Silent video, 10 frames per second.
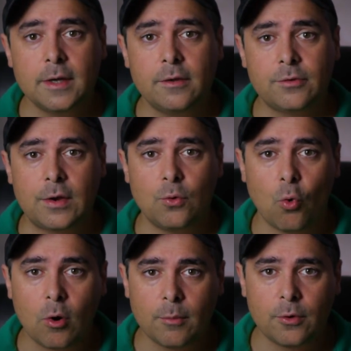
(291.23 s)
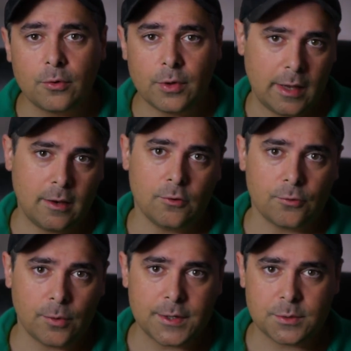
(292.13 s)
is a normal
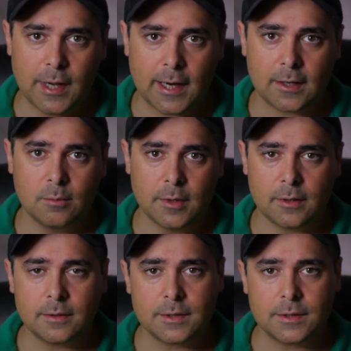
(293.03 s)
lens, right smack in the middle.